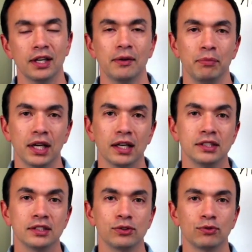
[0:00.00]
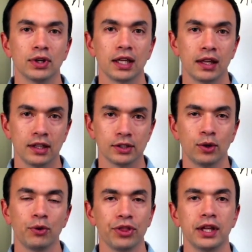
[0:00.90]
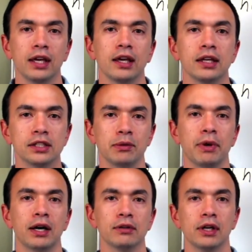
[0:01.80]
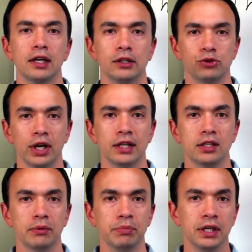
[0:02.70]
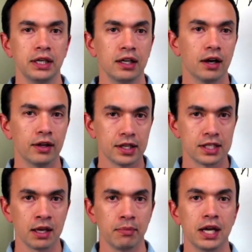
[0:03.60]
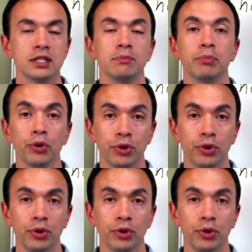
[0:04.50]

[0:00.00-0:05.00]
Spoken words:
Because really this whole thing is about trying to be on the same page and both of